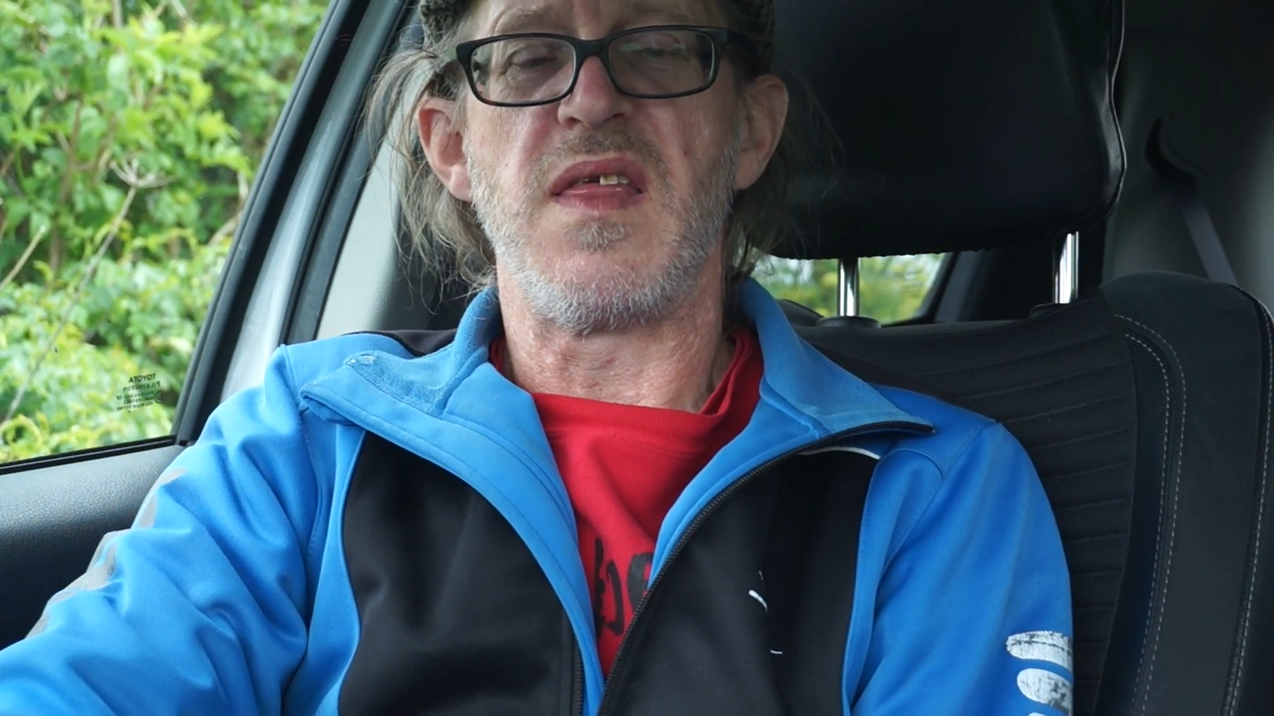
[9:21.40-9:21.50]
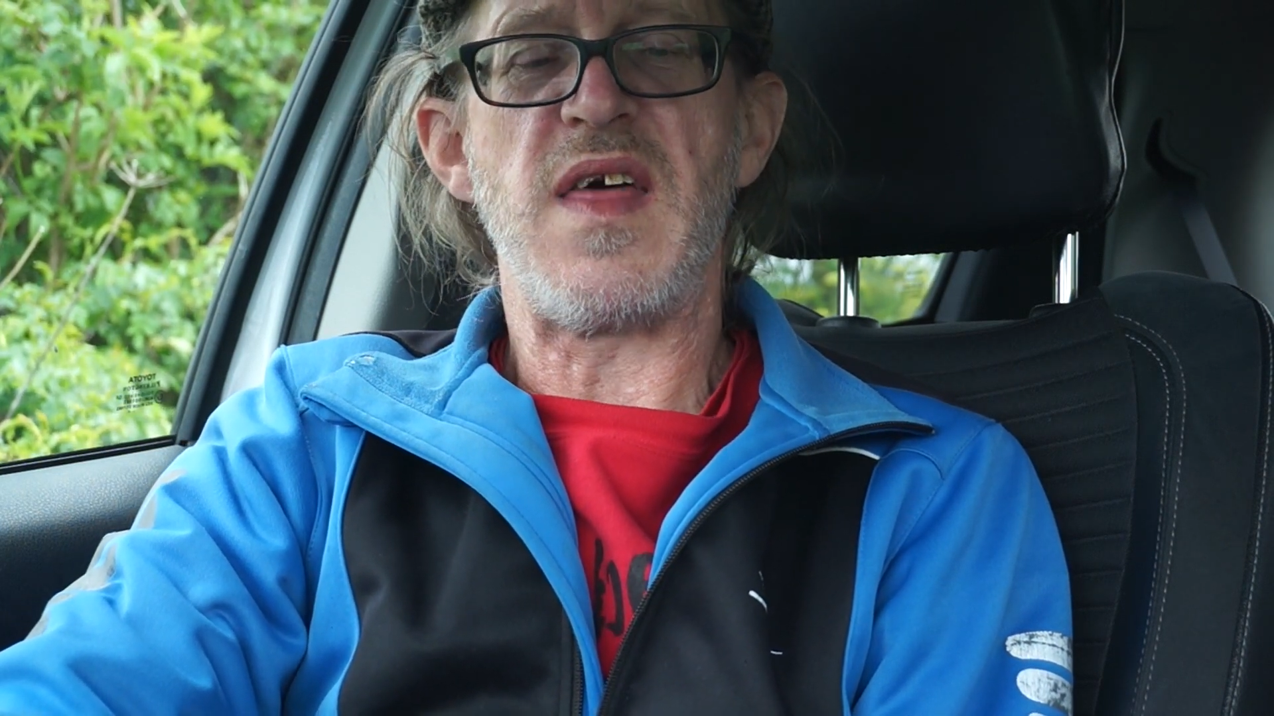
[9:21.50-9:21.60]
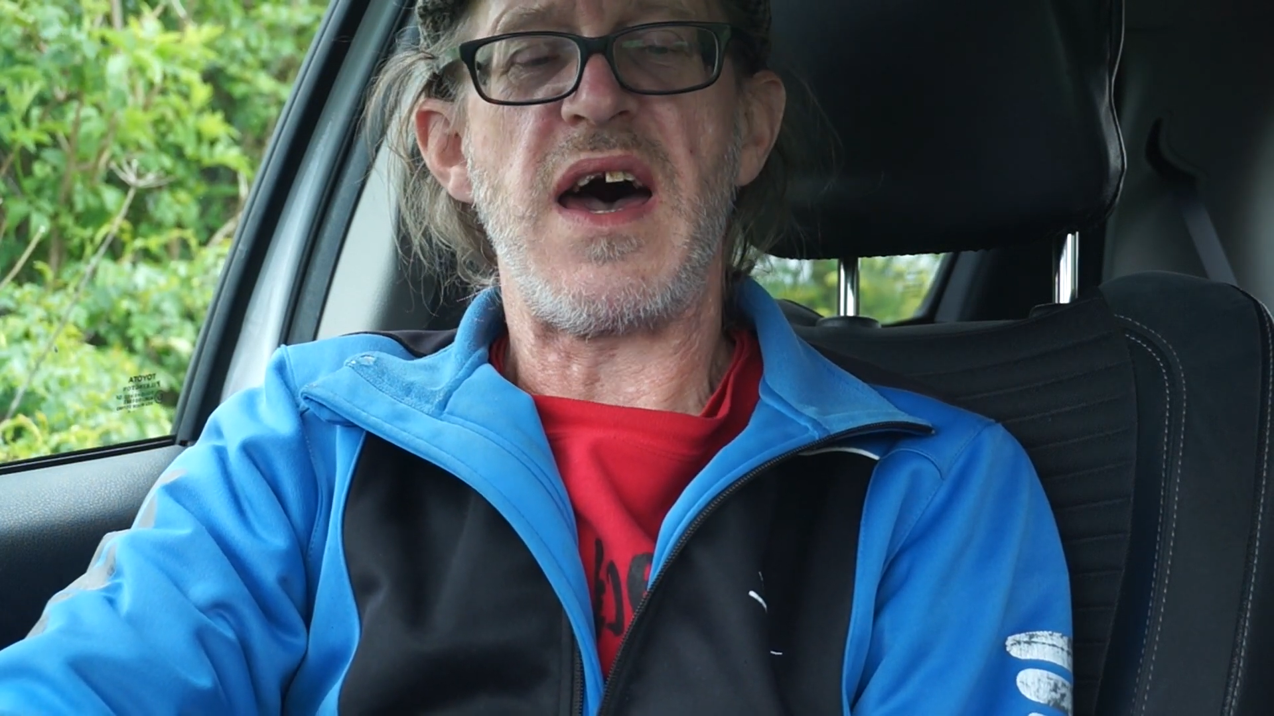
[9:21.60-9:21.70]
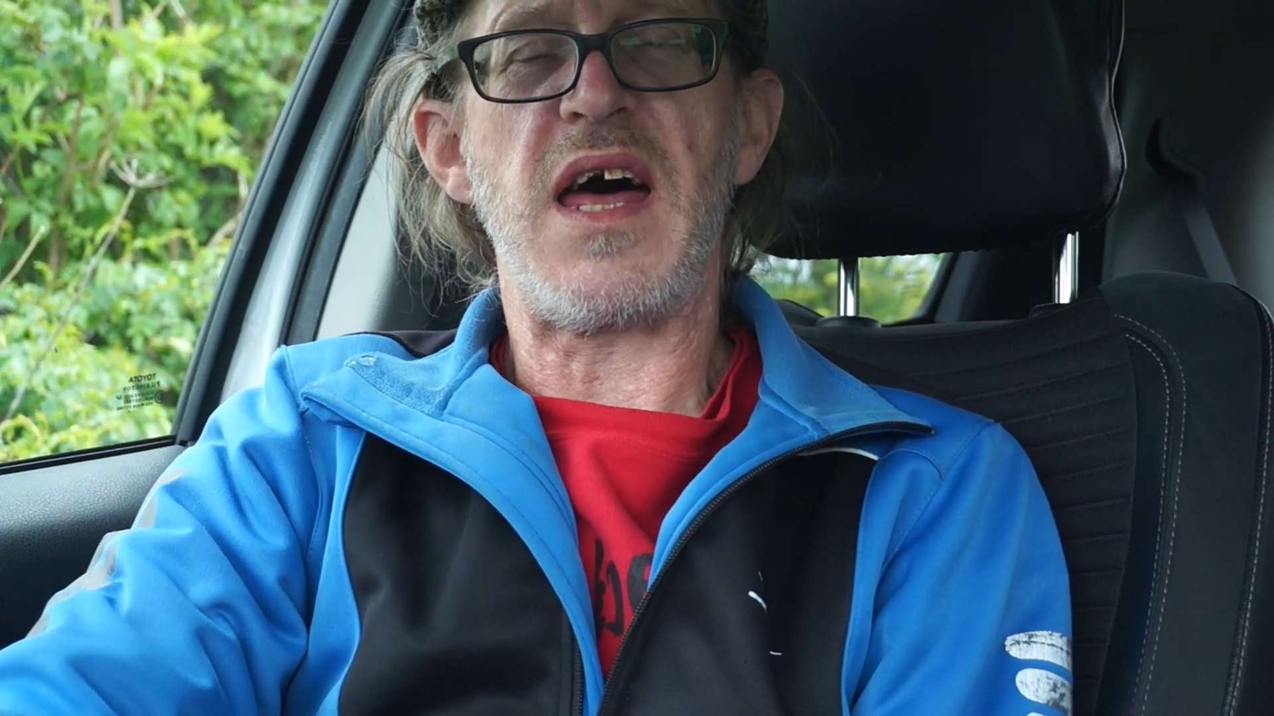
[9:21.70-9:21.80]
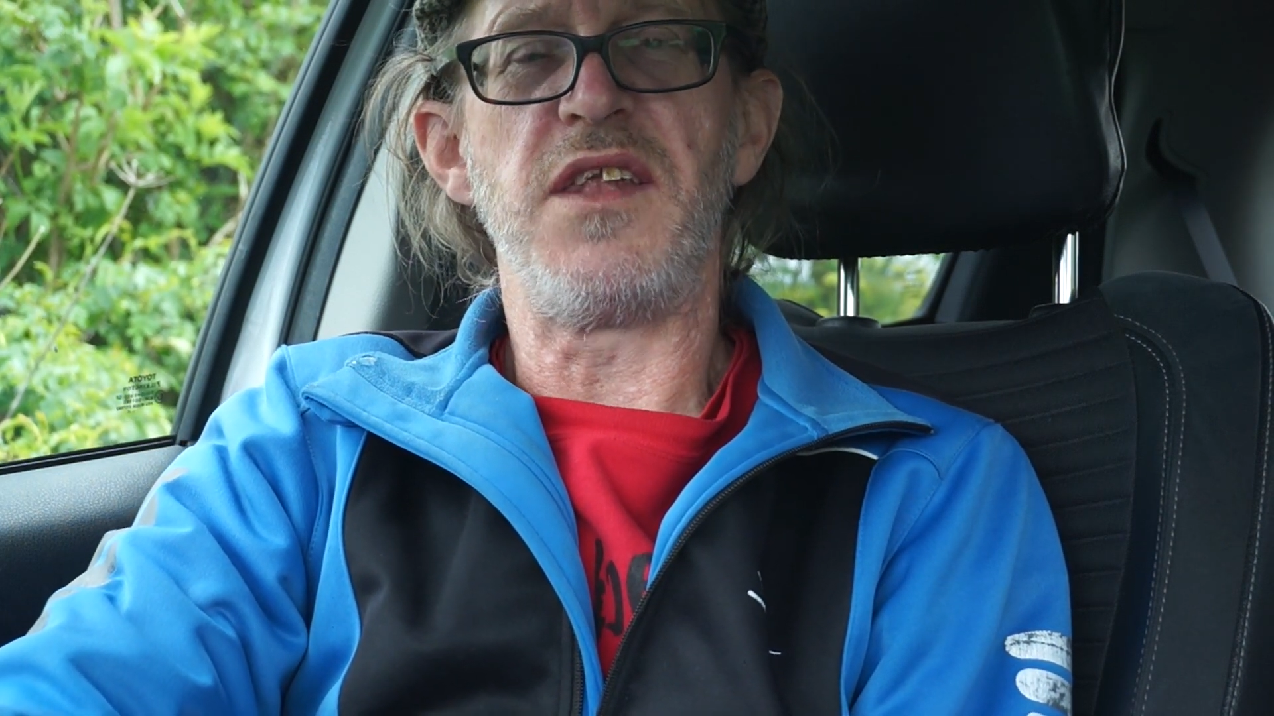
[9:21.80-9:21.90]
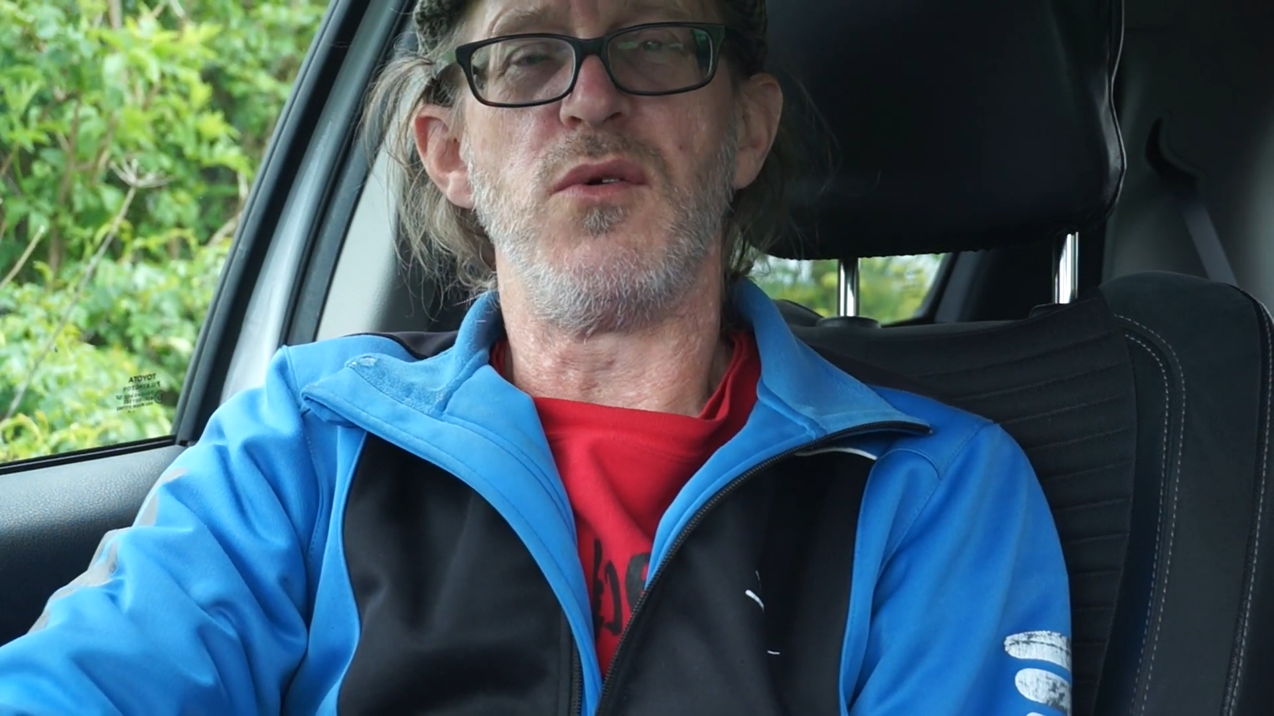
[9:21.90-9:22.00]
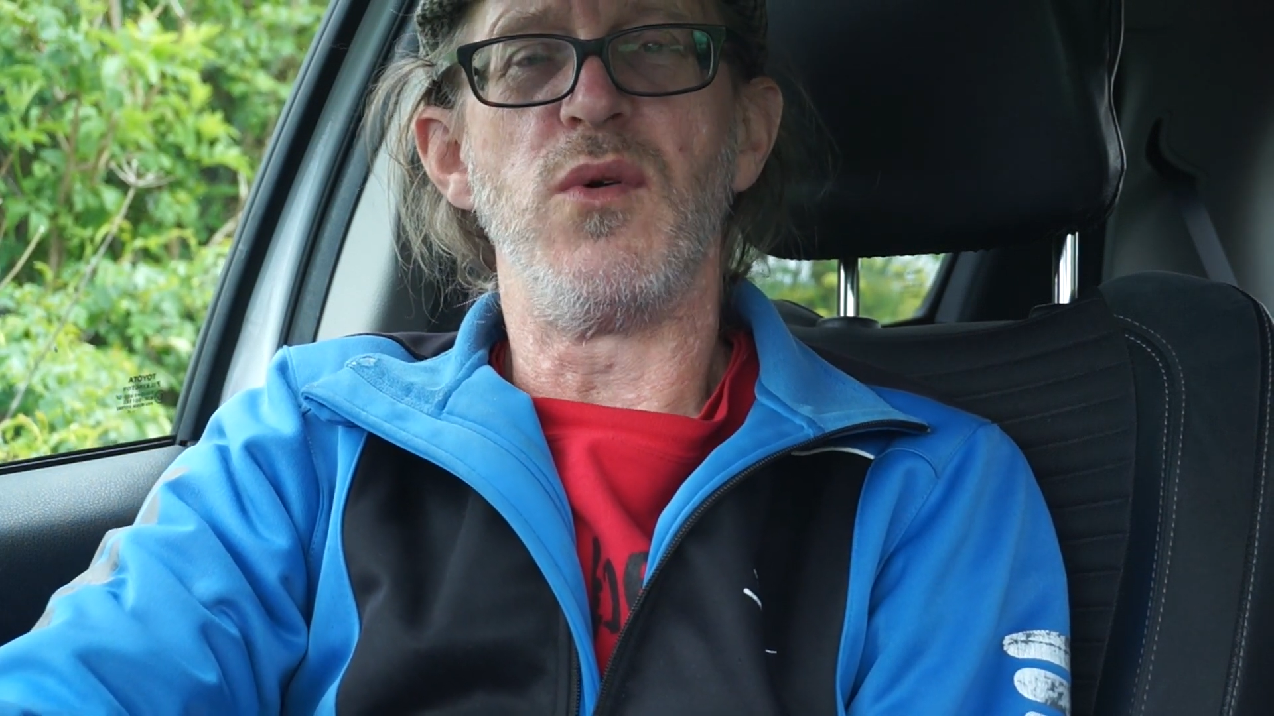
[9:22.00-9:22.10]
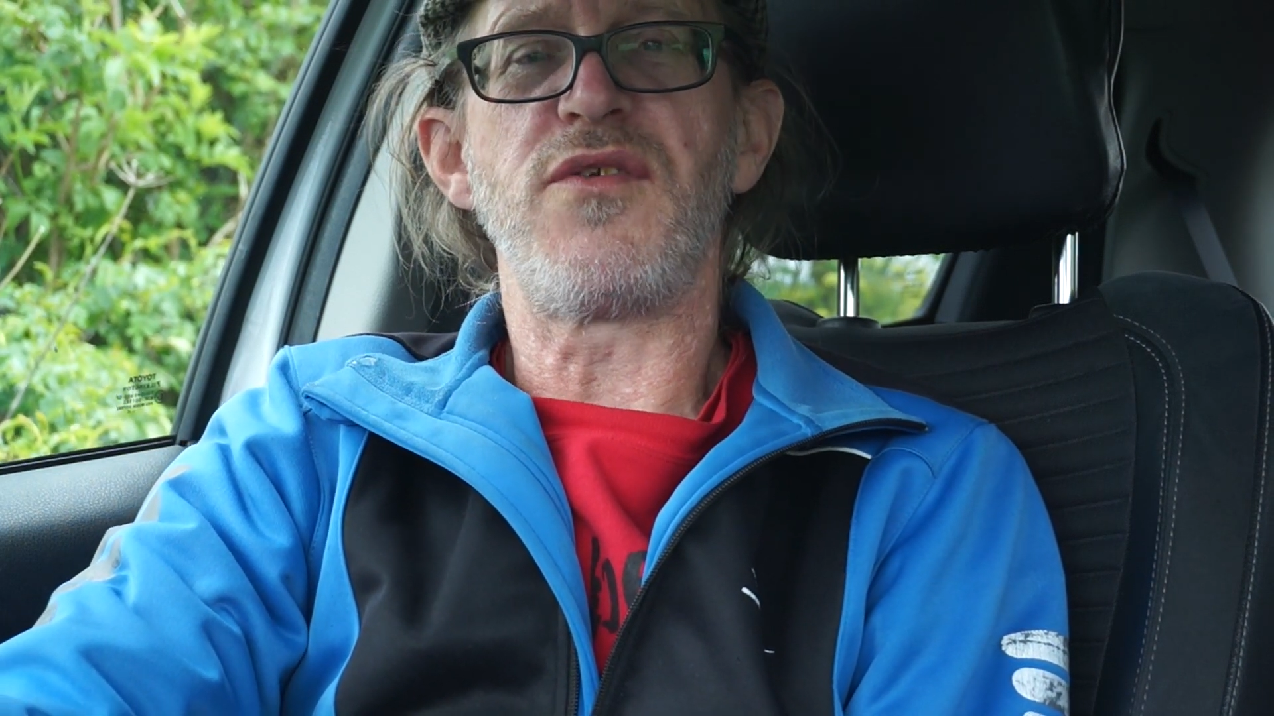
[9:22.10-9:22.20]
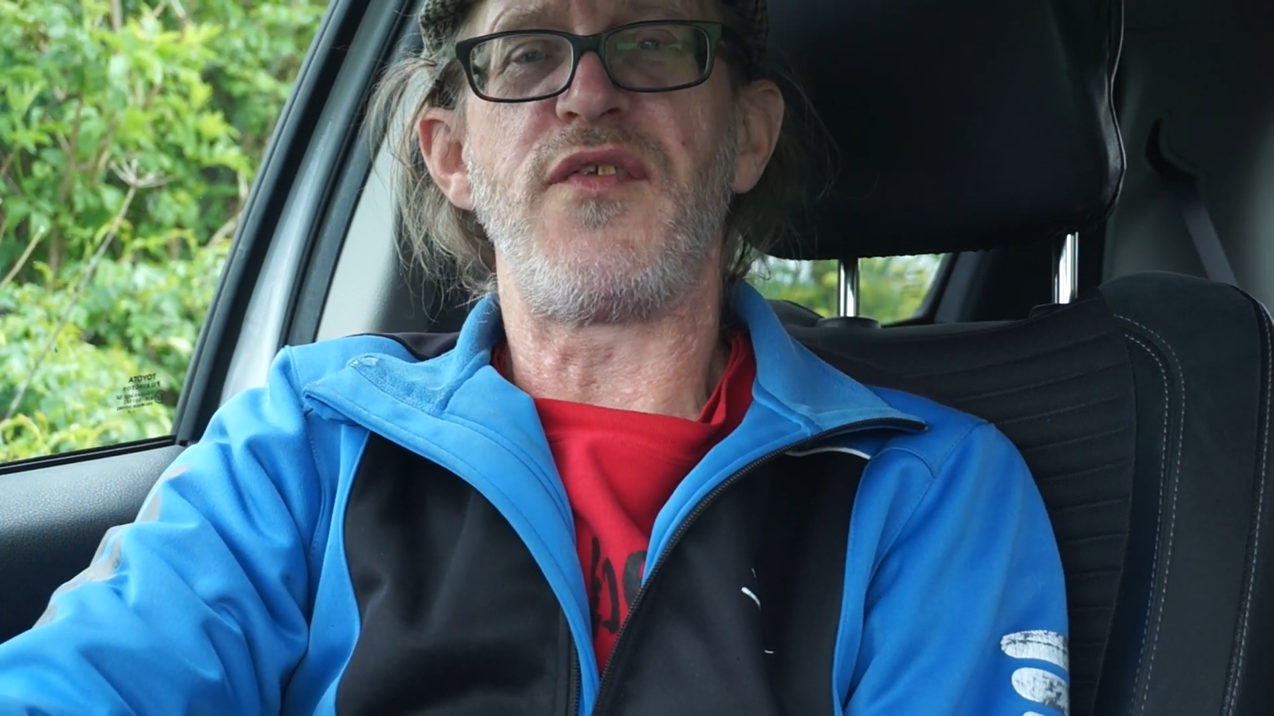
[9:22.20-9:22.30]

the hand always